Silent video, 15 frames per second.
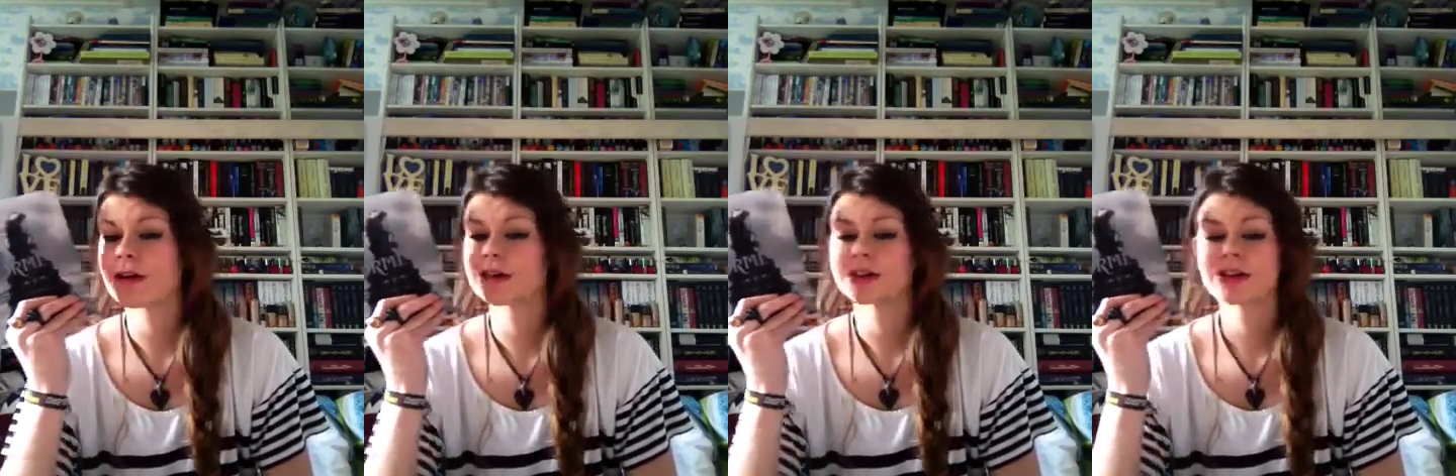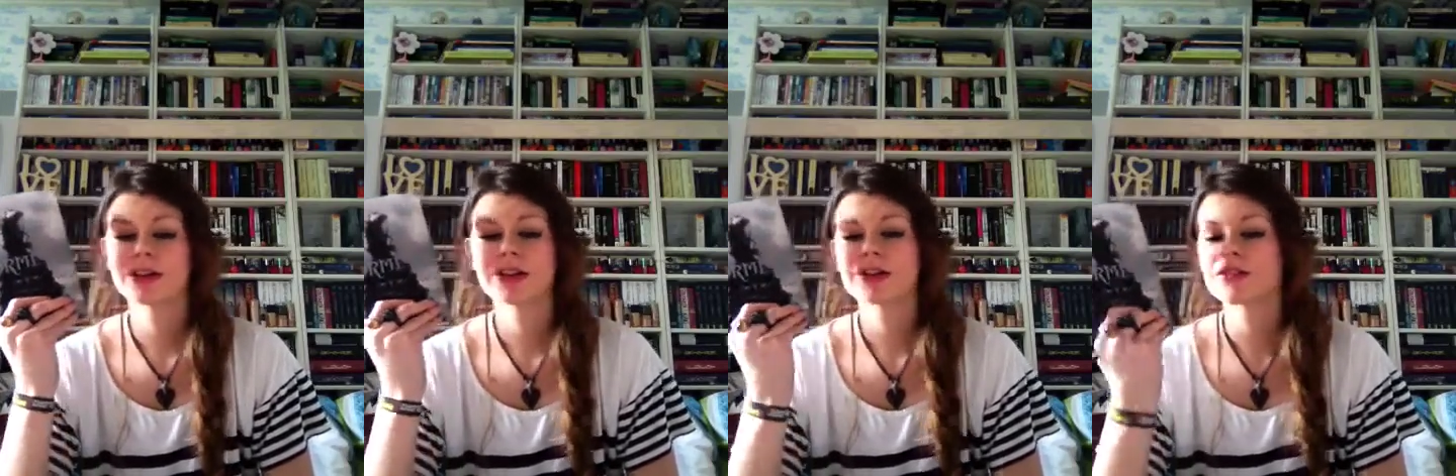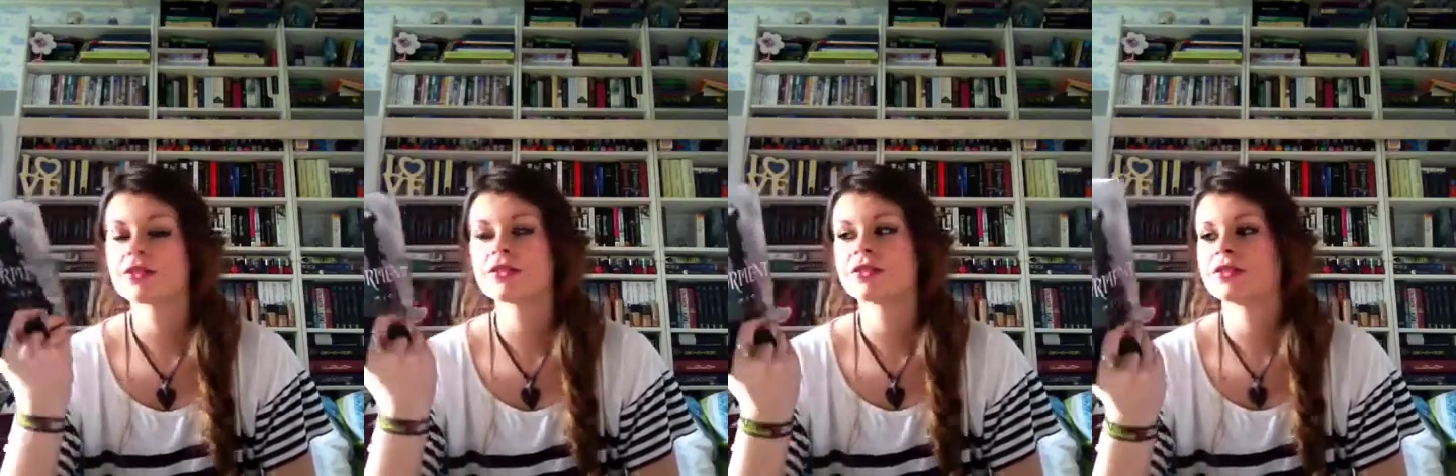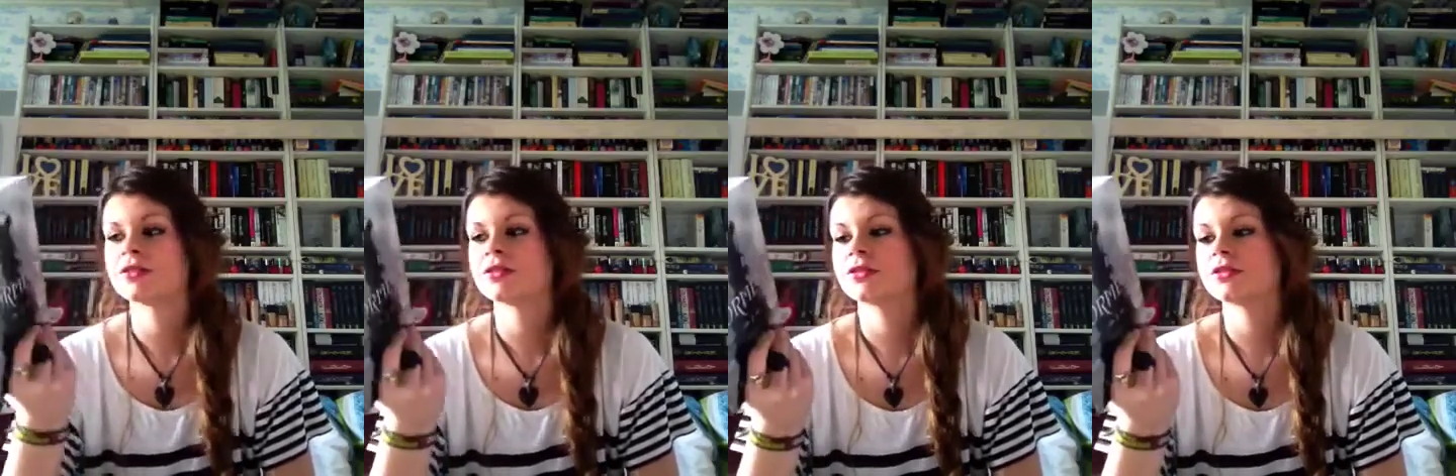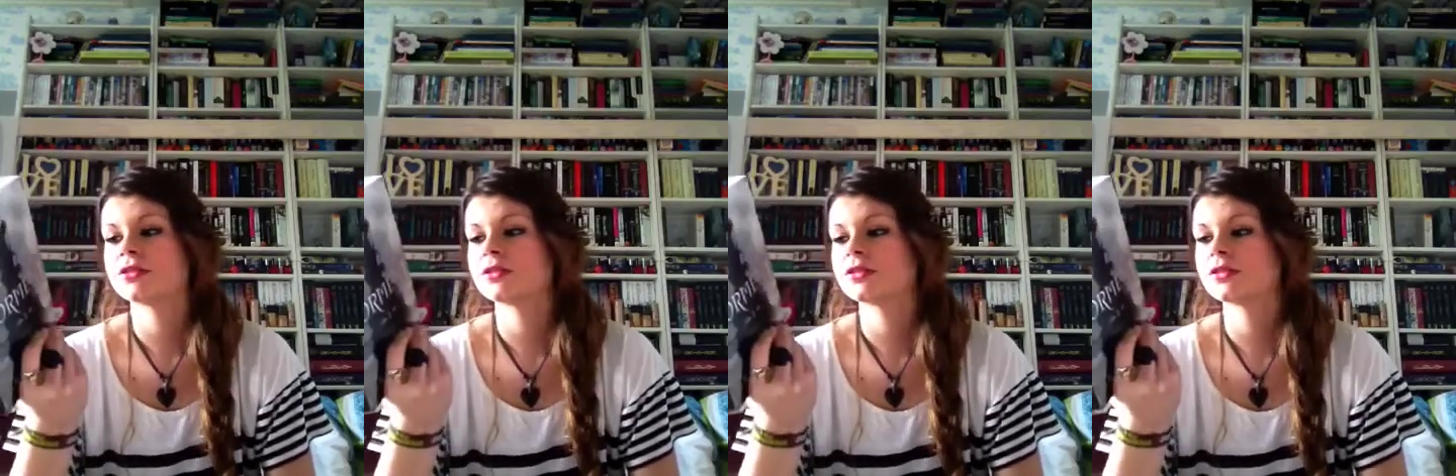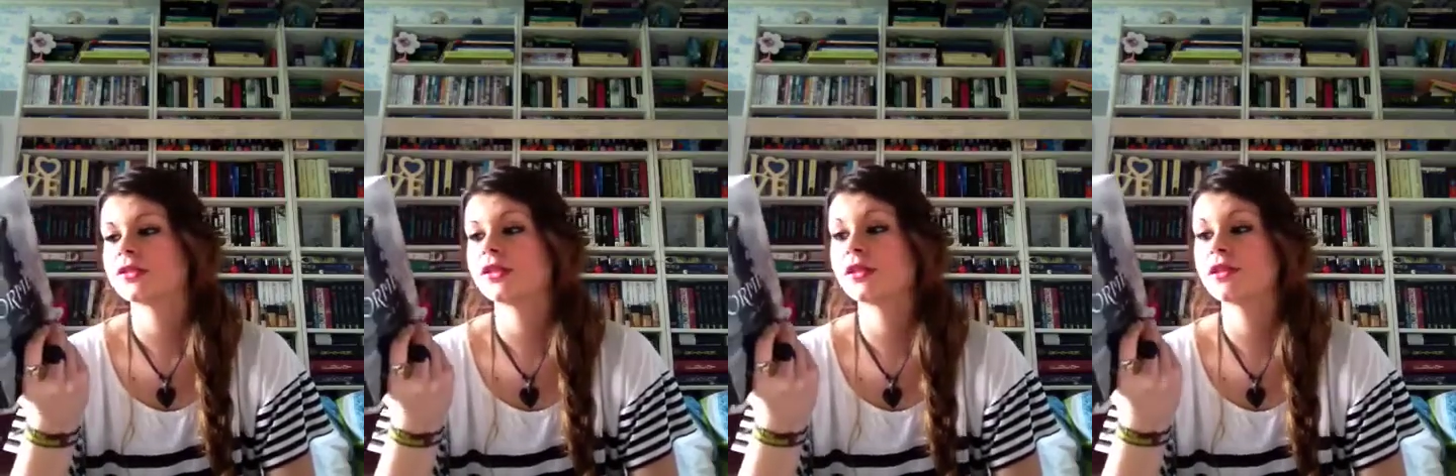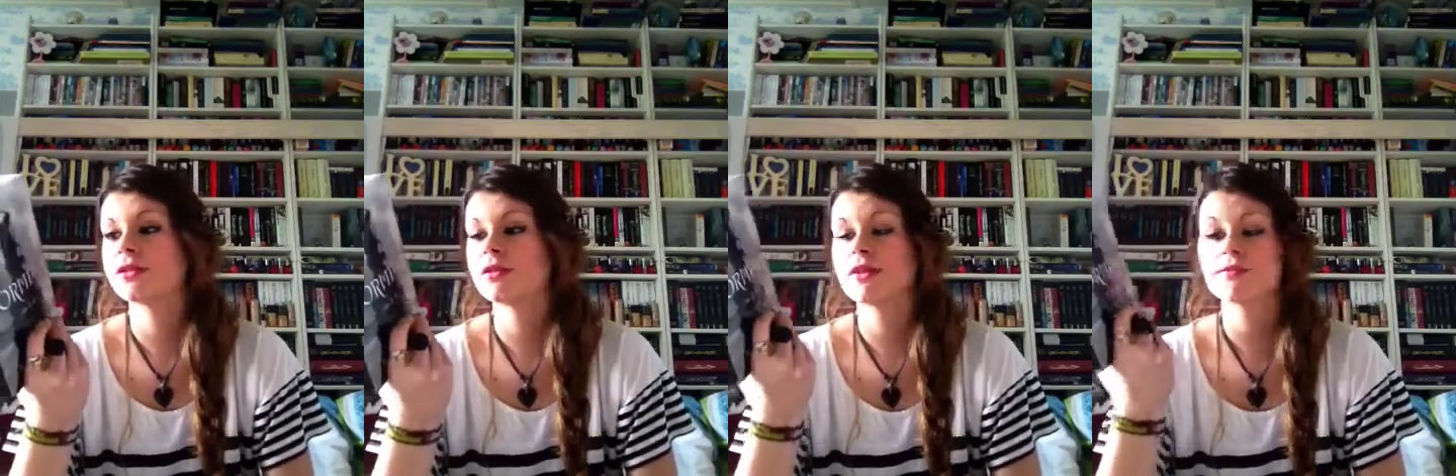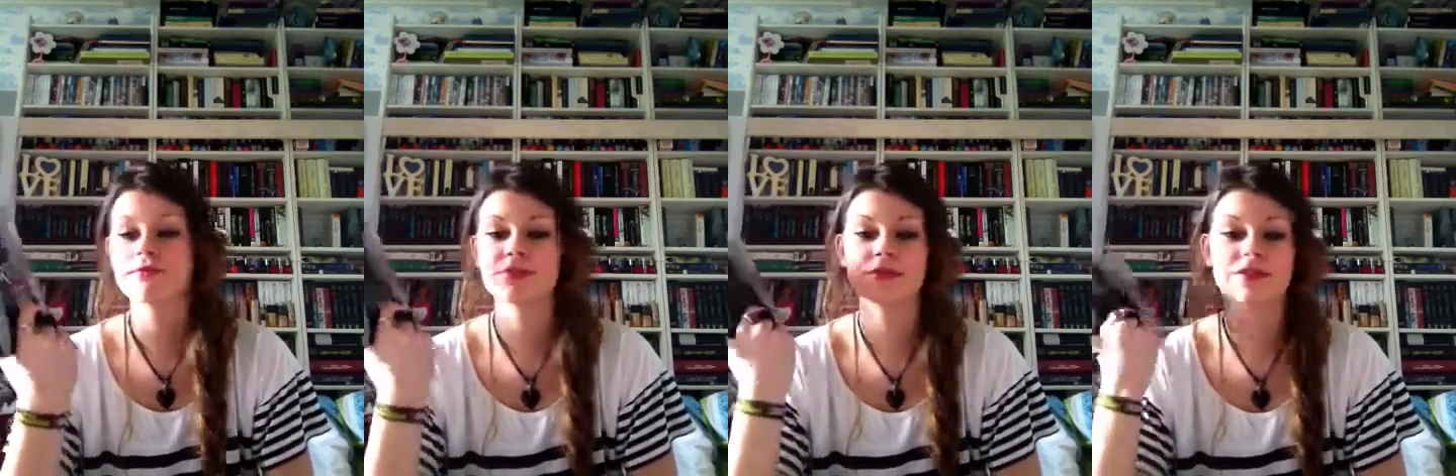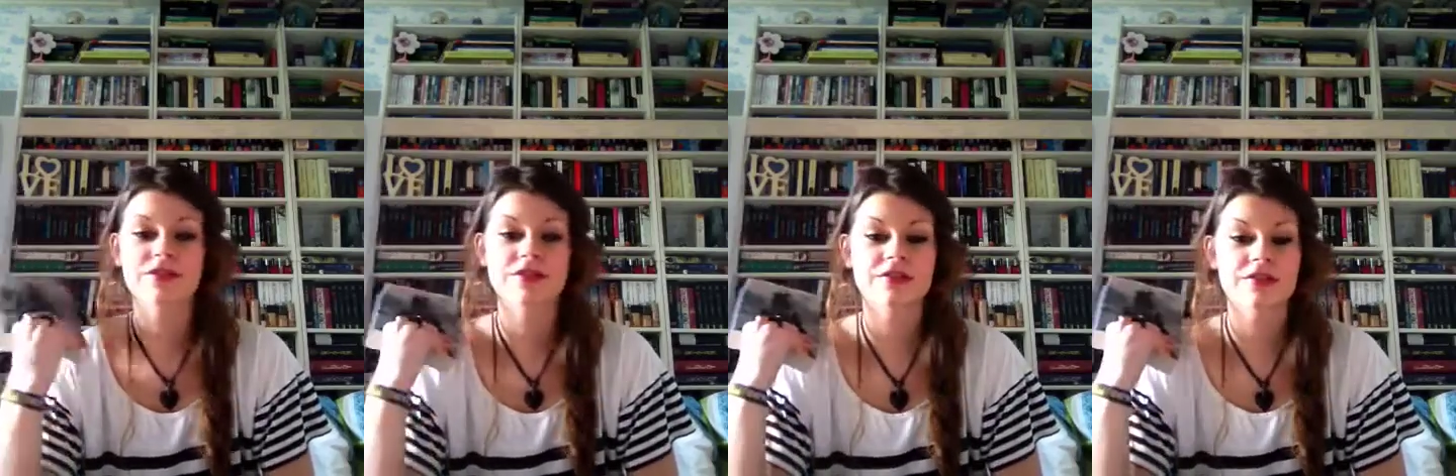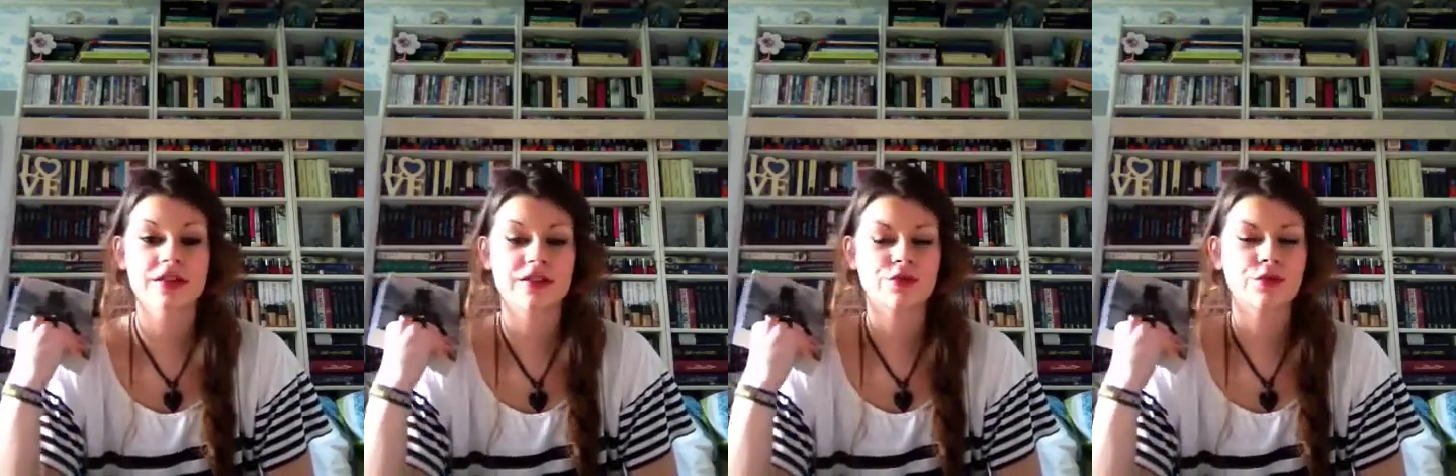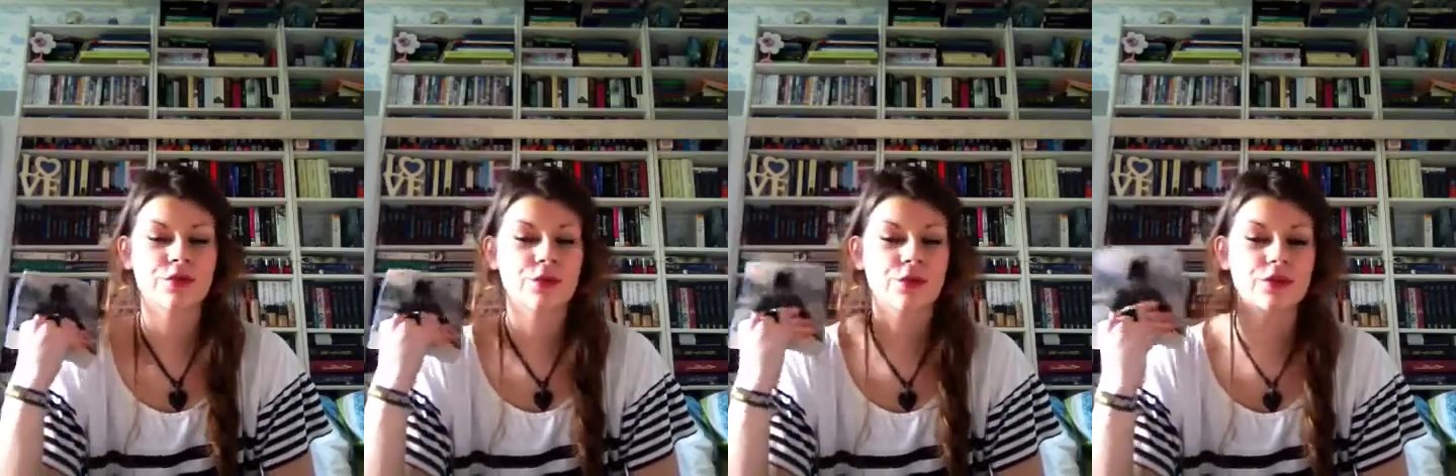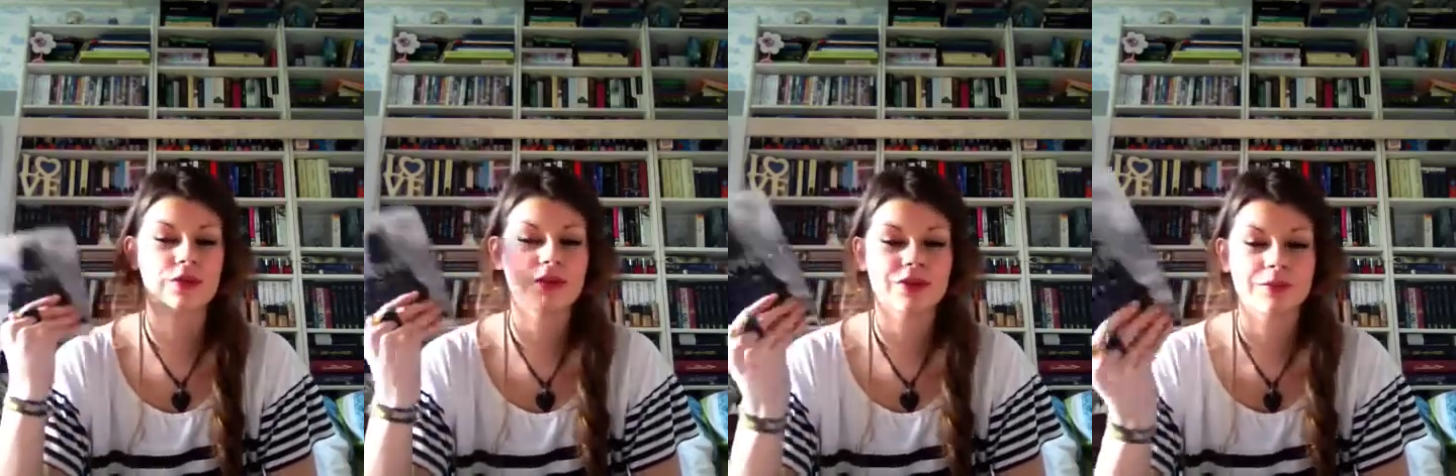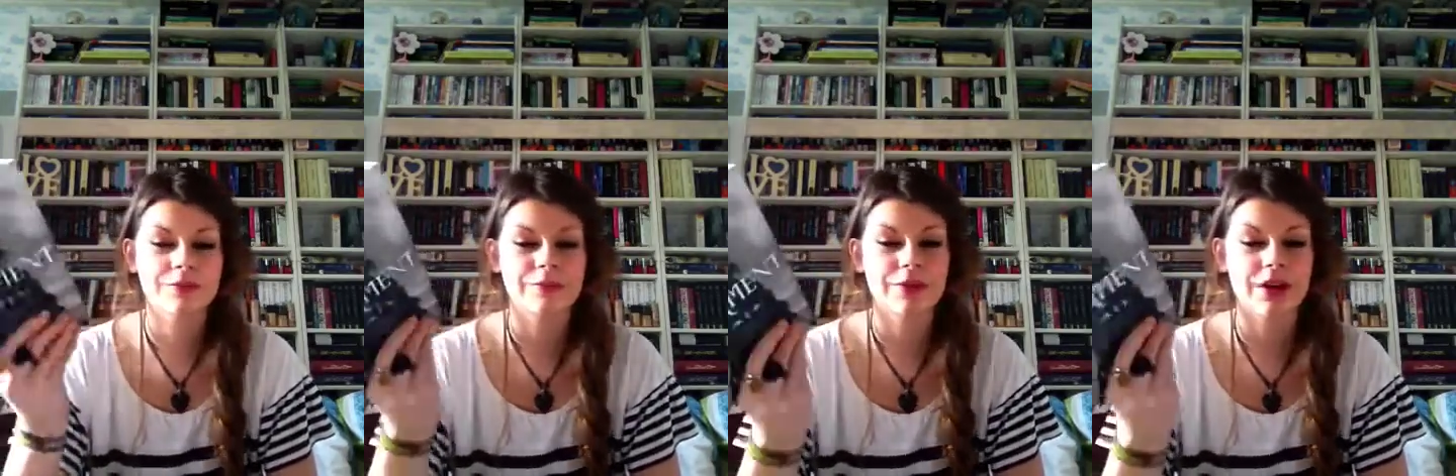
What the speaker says: I was like, oh, no, everyone doesn't like Fallen,